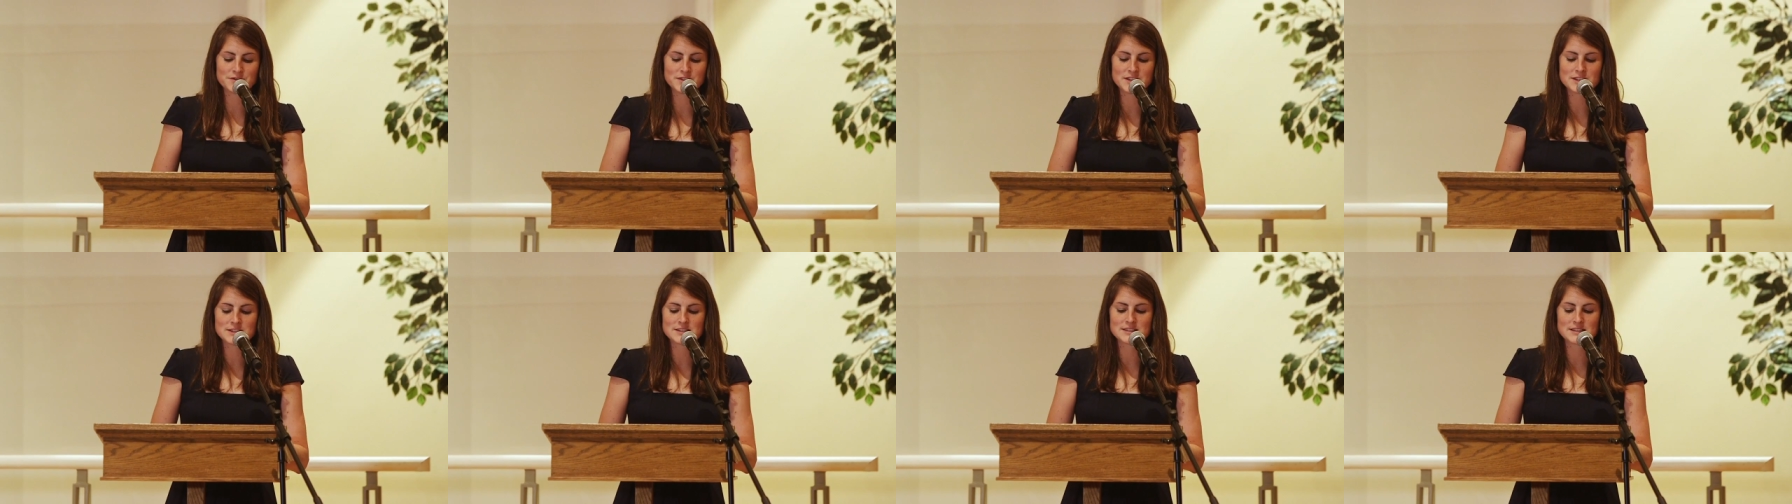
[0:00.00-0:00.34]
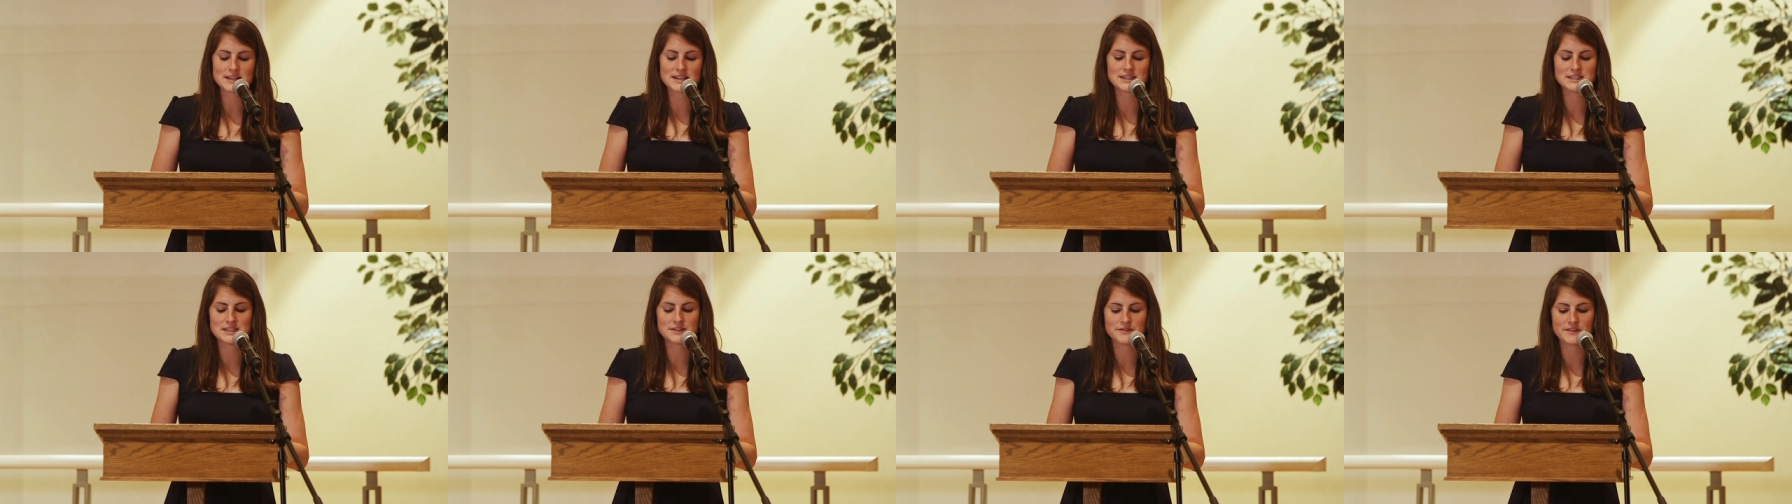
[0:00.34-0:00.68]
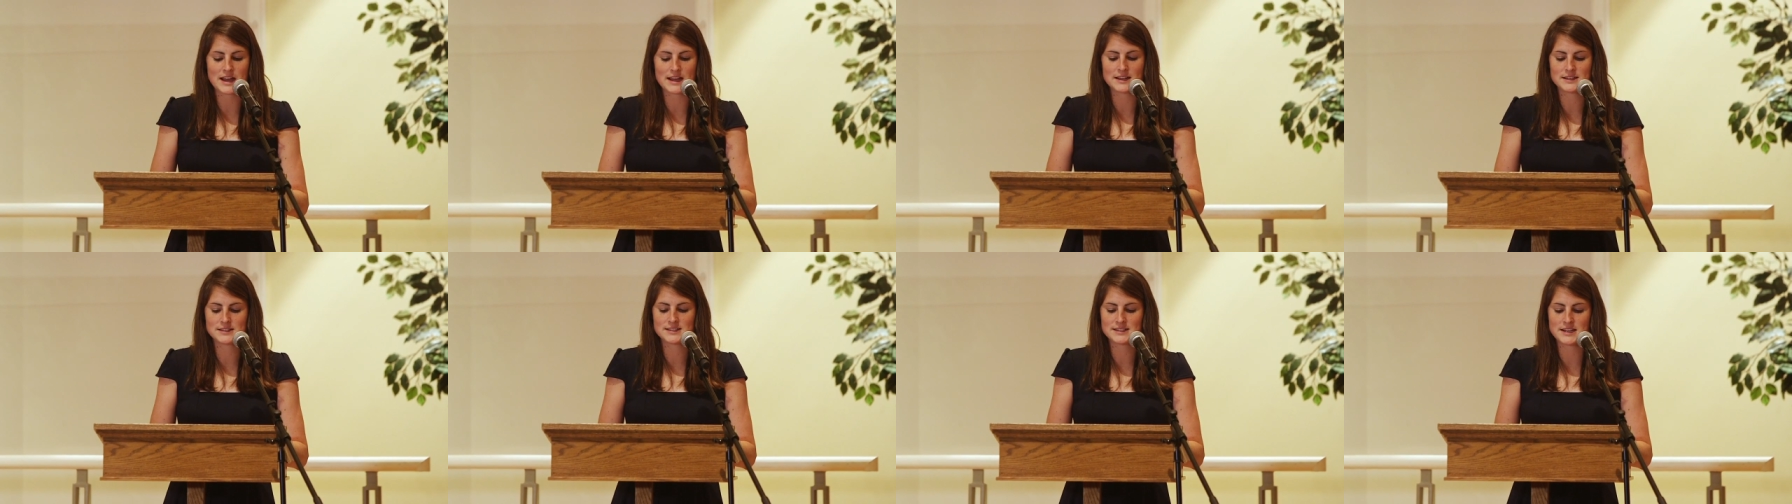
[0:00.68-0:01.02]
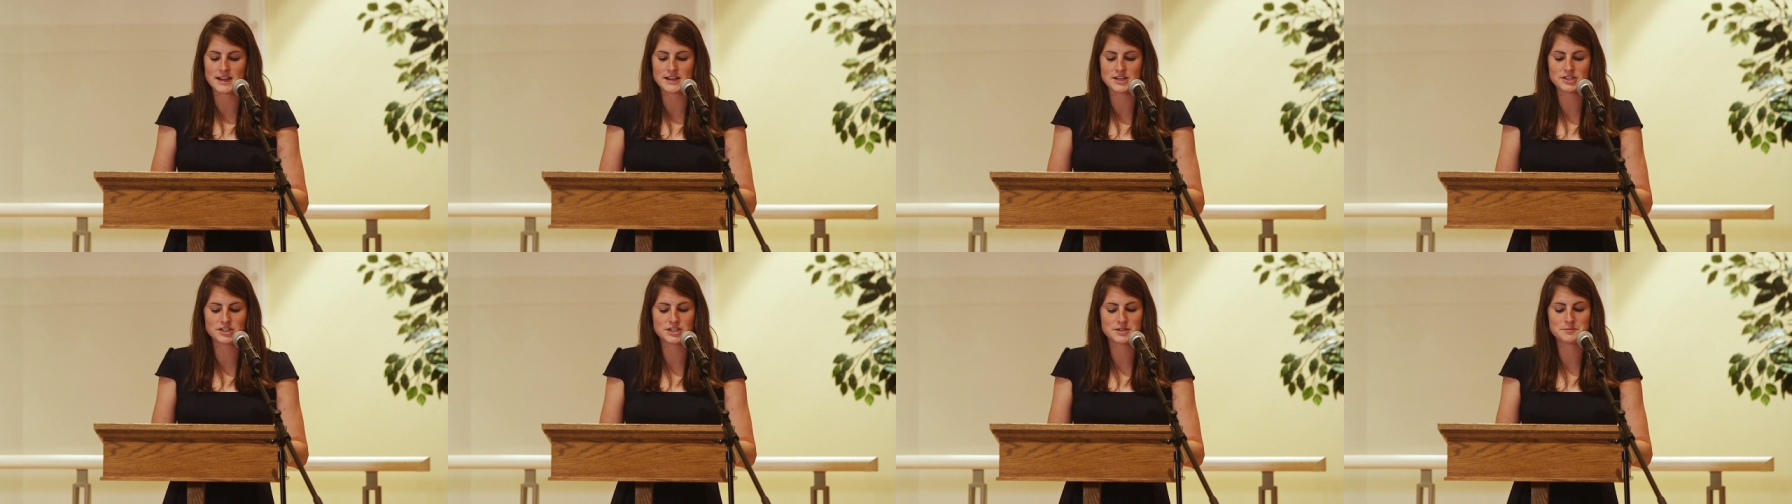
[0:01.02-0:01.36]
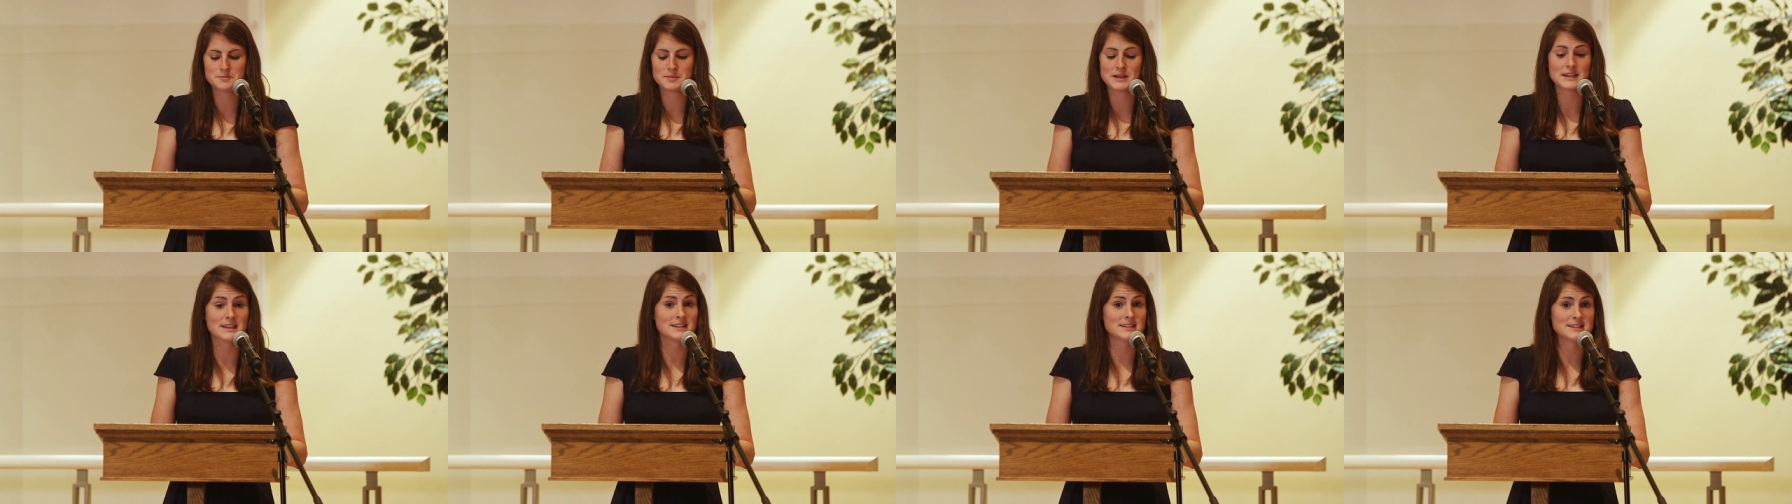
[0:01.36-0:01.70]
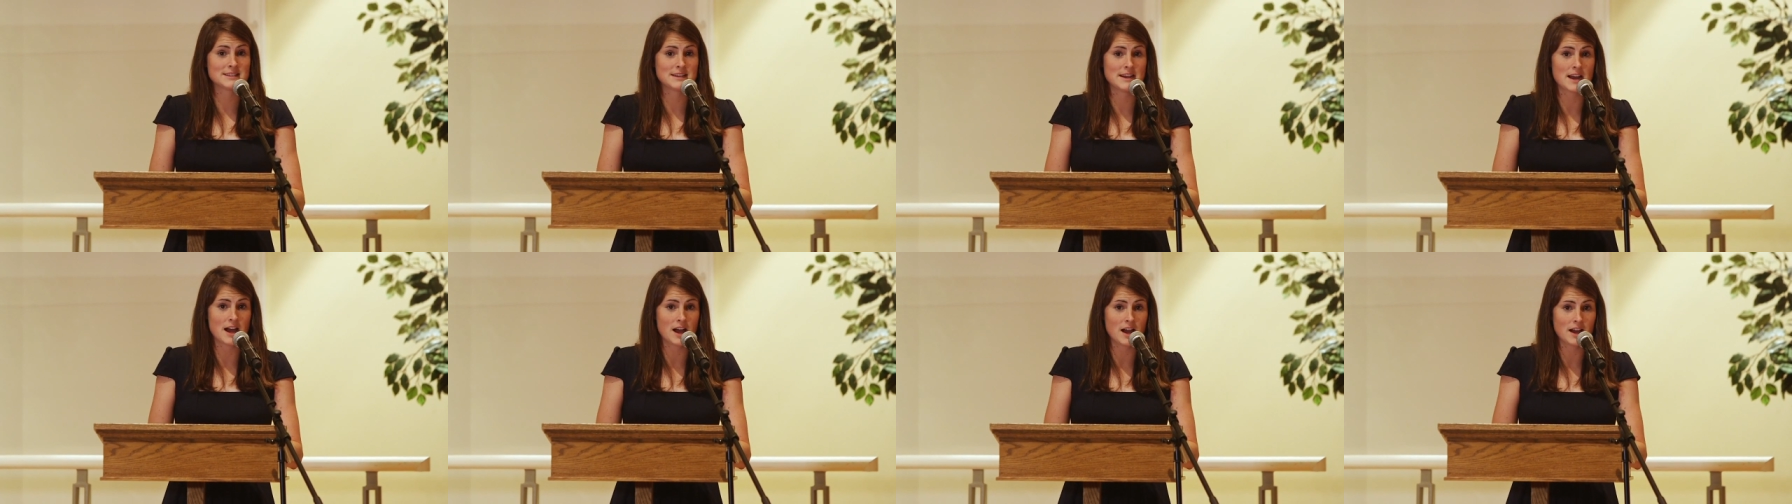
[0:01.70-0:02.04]
feels like divine sanction, but it's
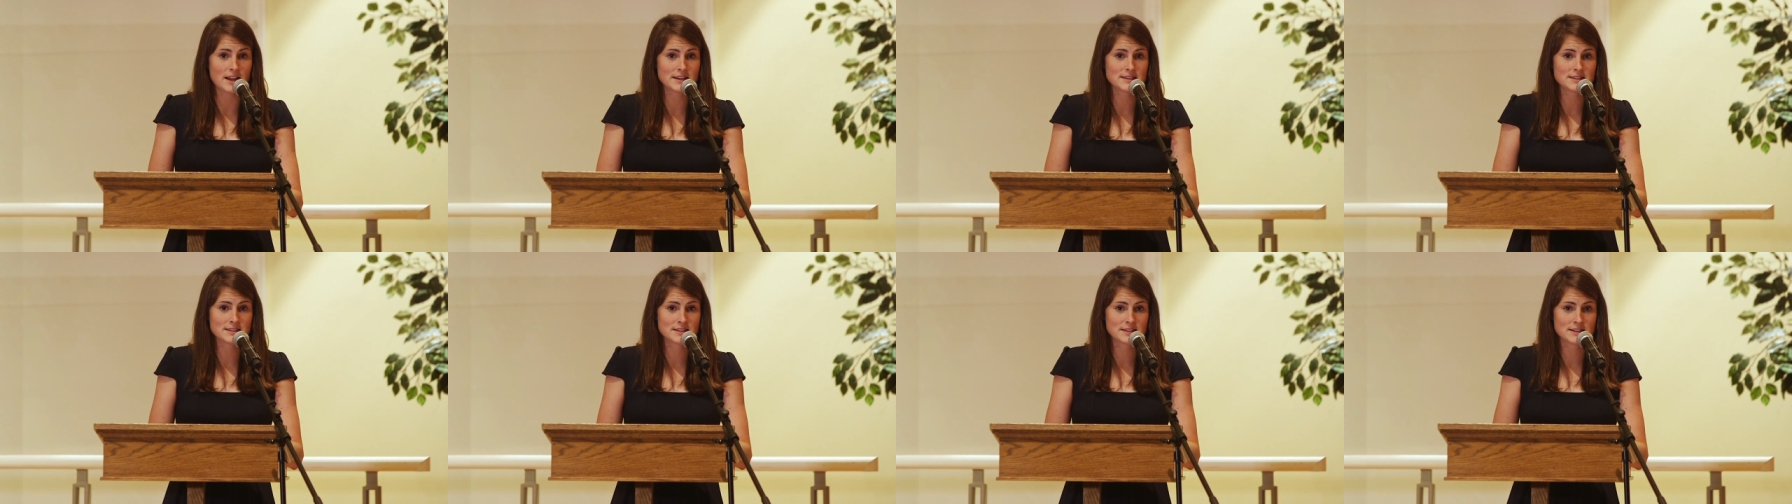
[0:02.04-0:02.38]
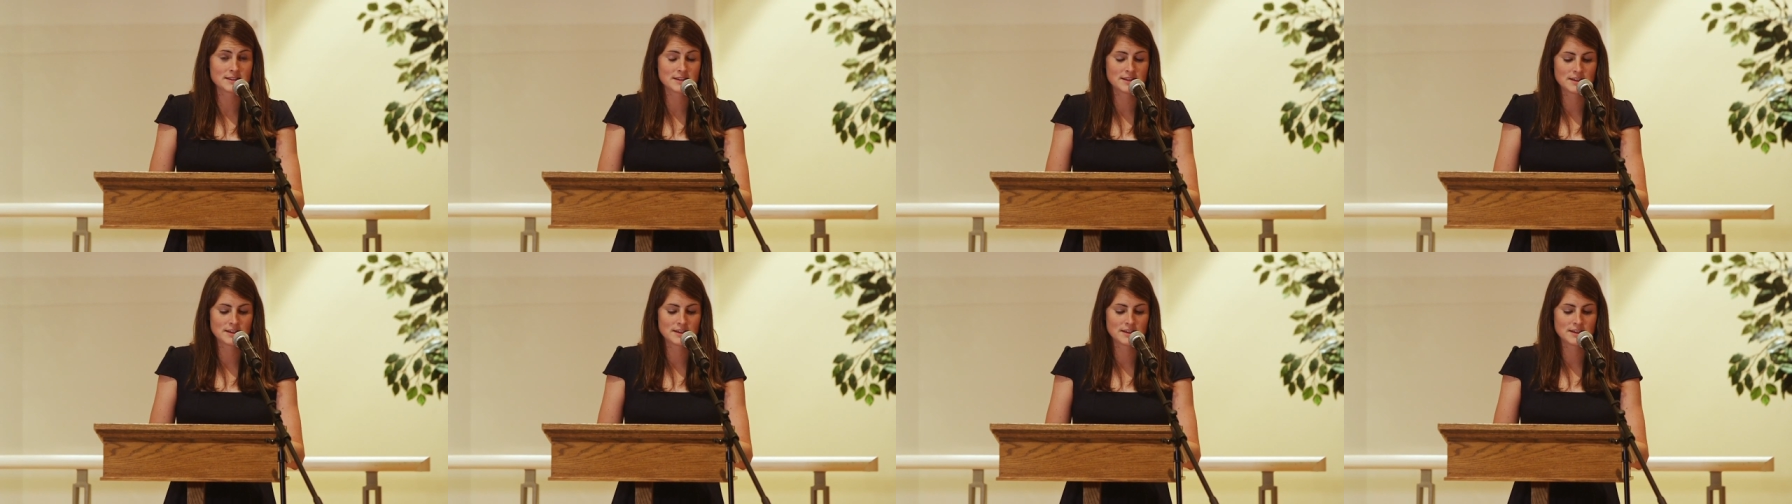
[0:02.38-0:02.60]
not.